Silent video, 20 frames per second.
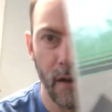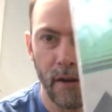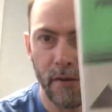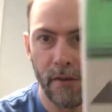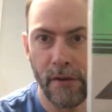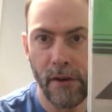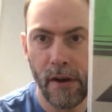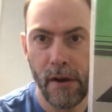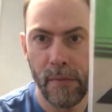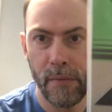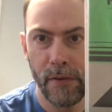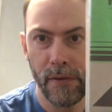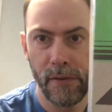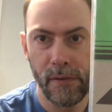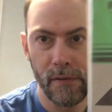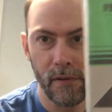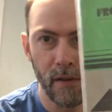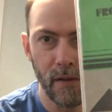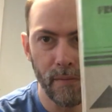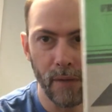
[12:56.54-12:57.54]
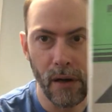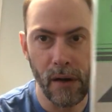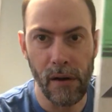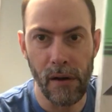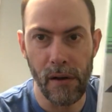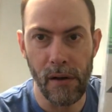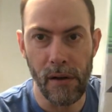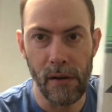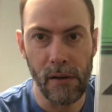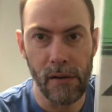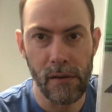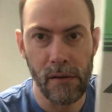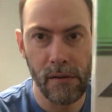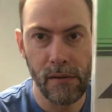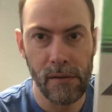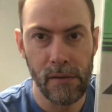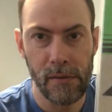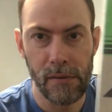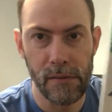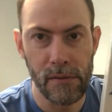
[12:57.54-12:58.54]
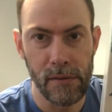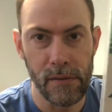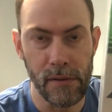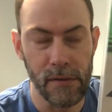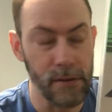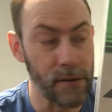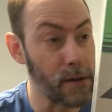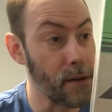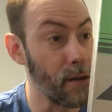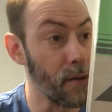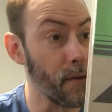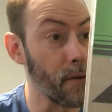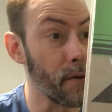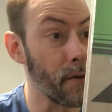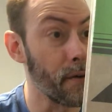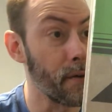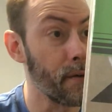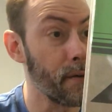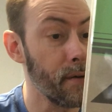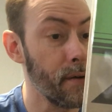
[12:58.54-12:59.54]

on drums. Steve McCall is a killer.